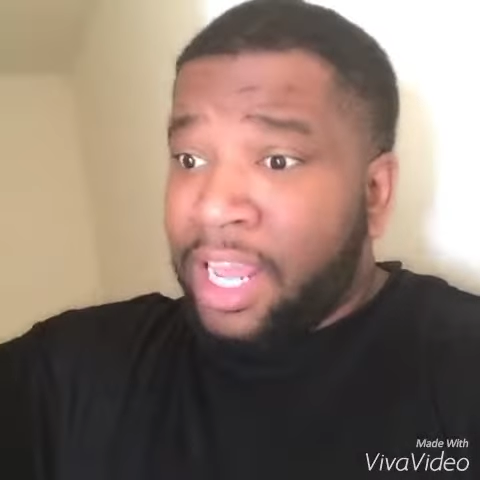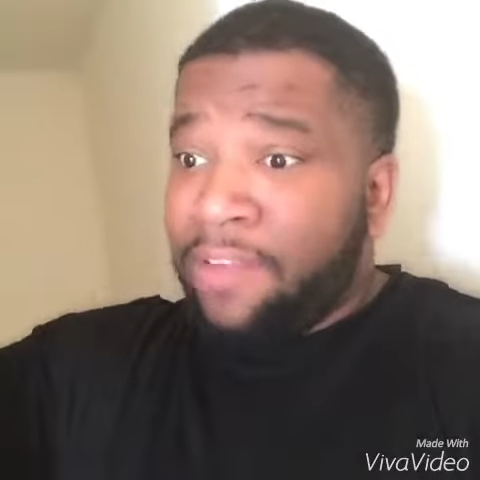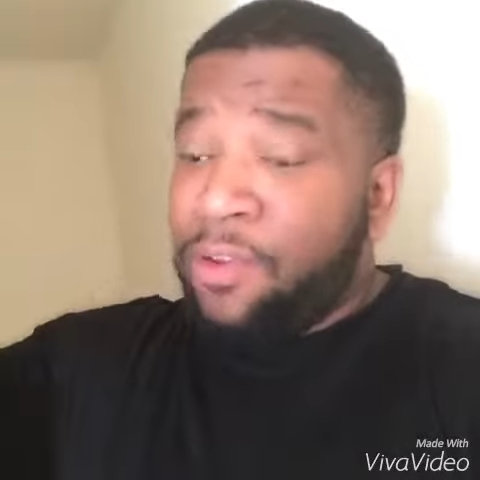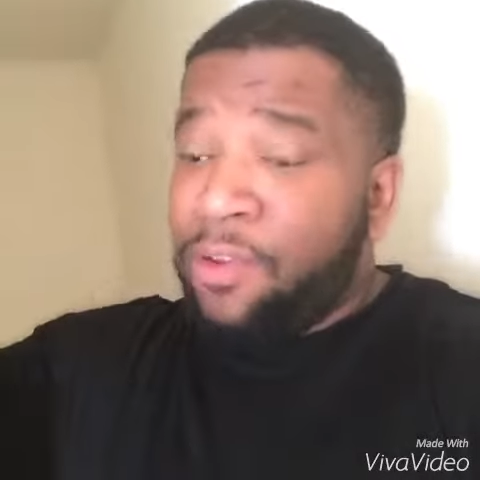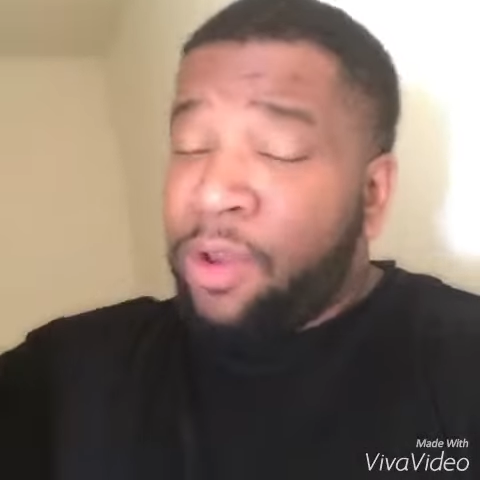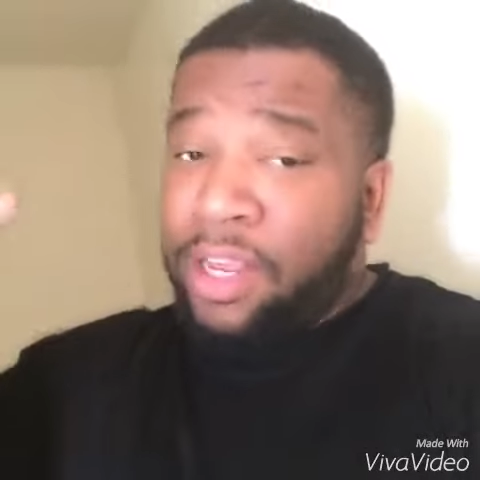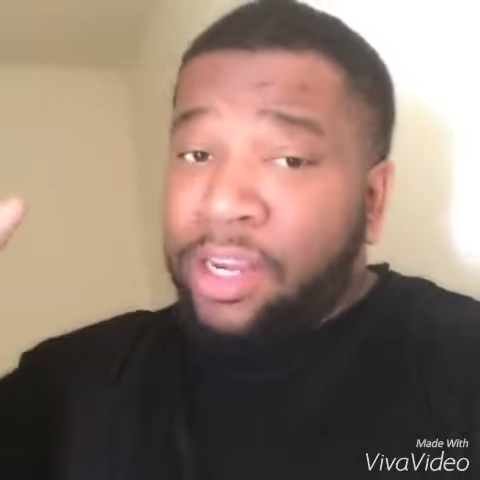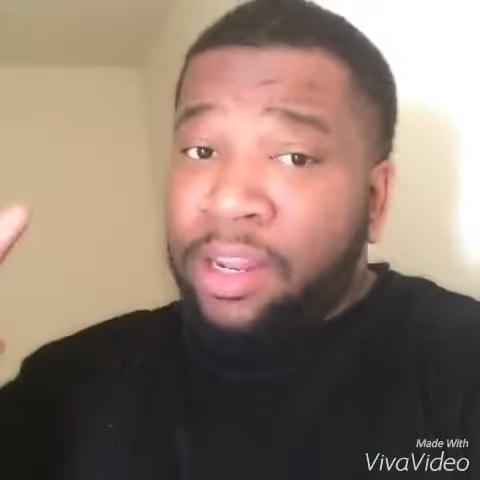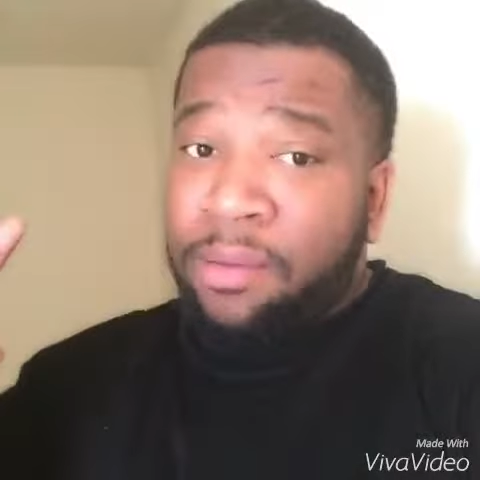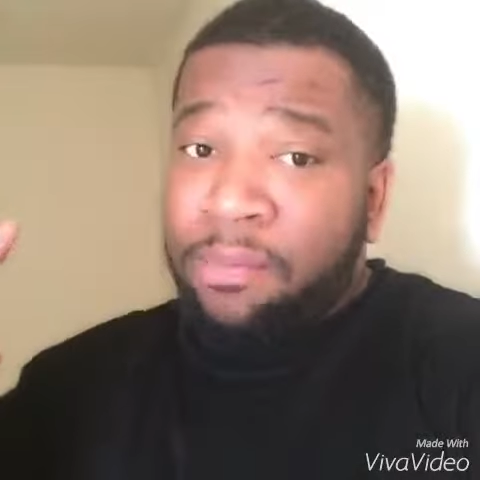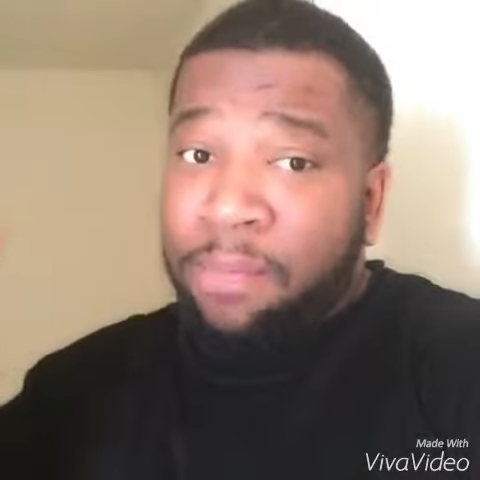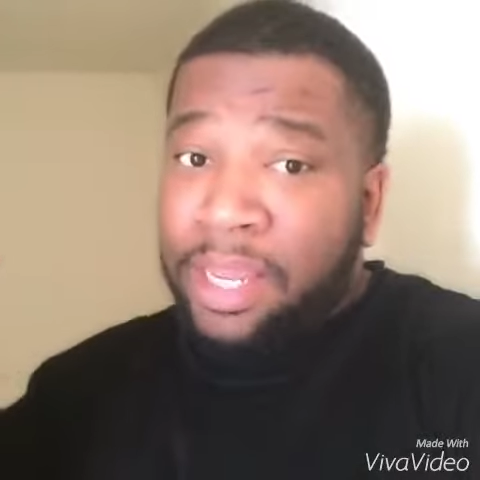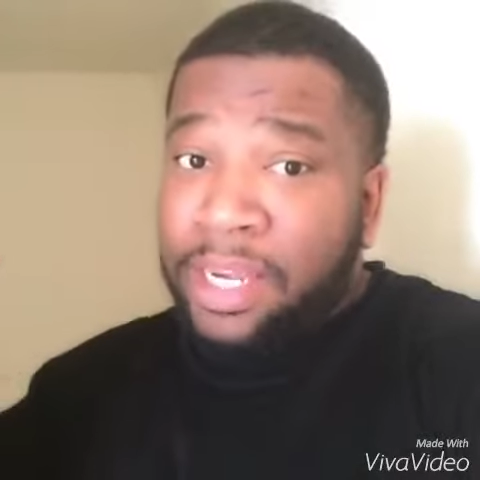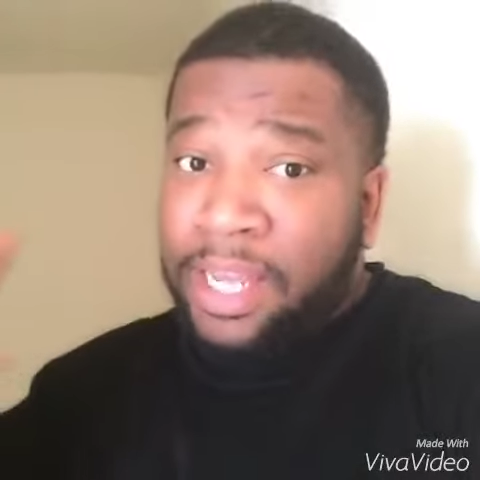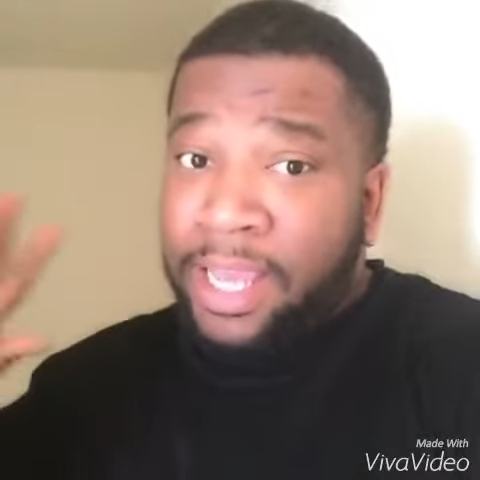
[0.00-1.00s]
Now, if you
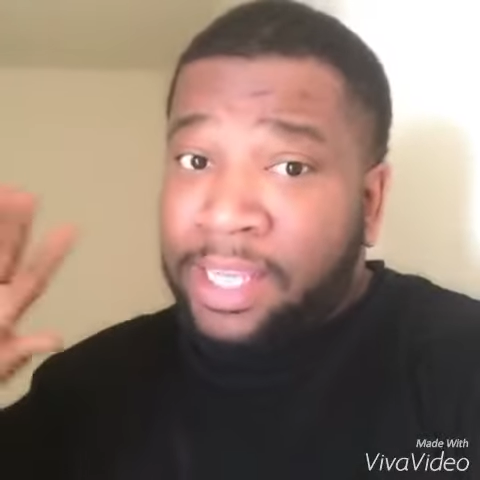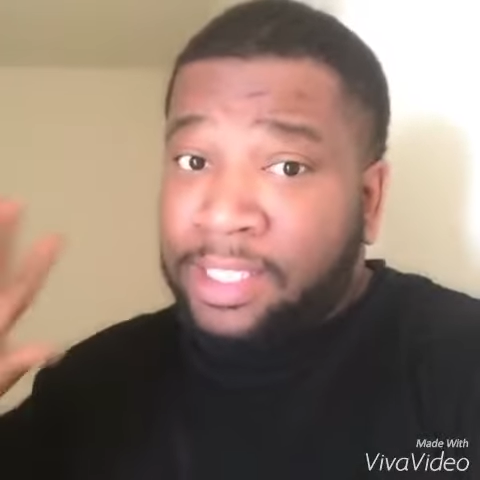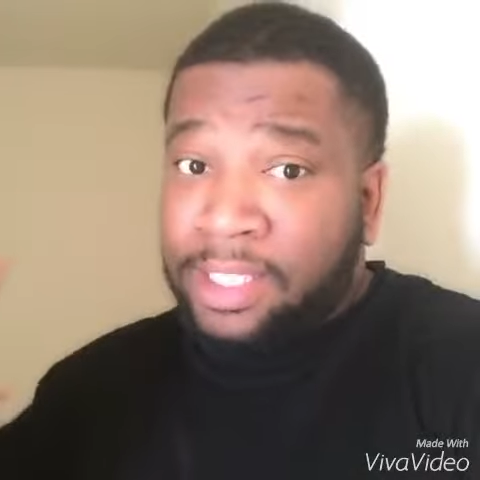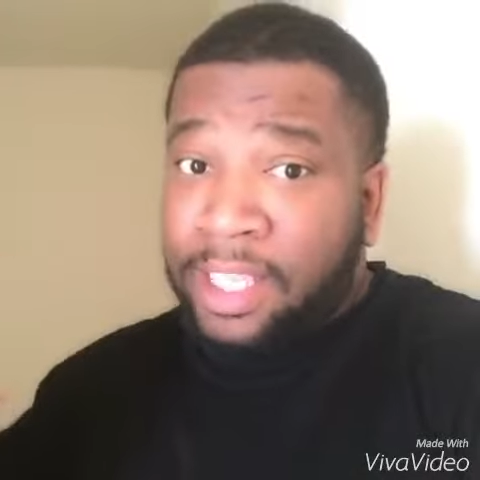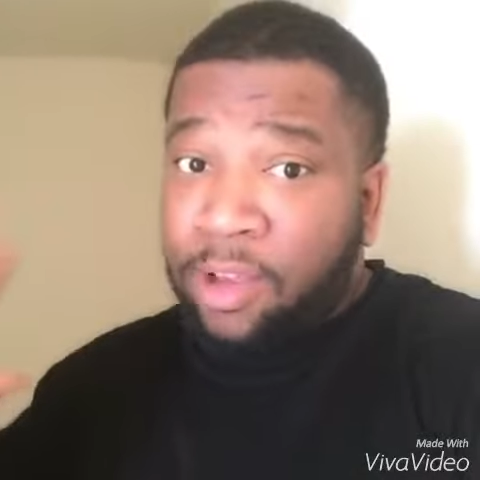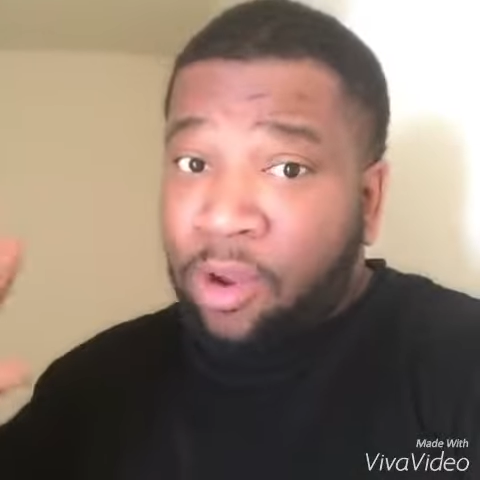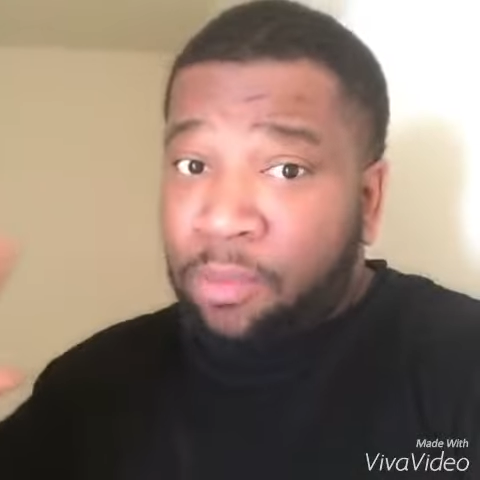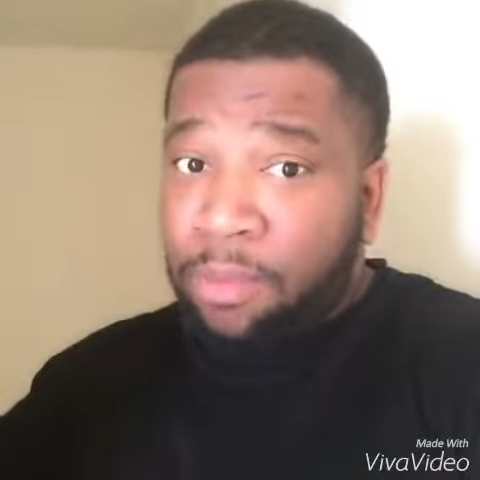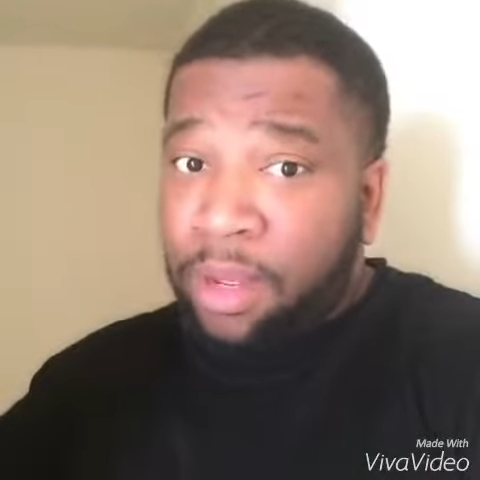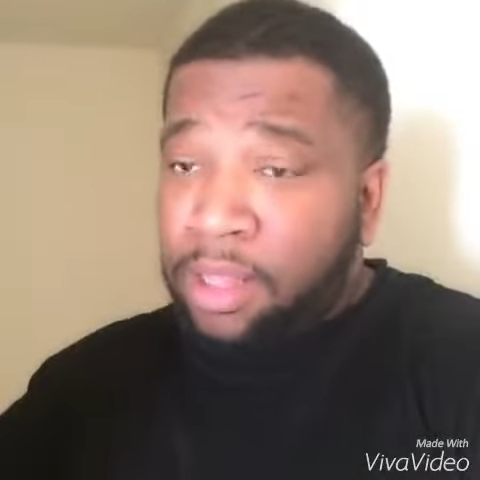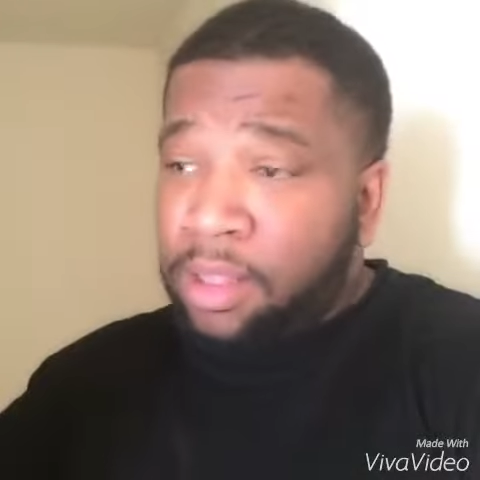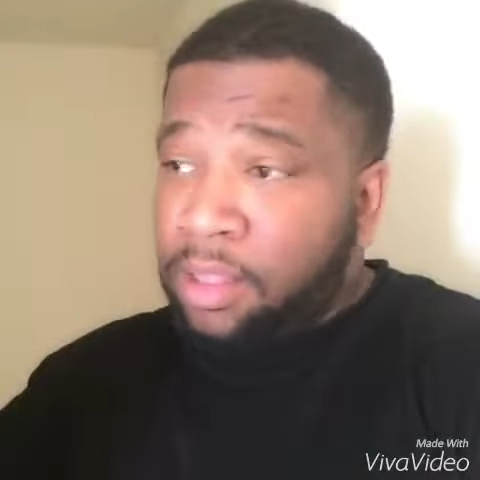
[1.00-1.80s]
end up meeting a single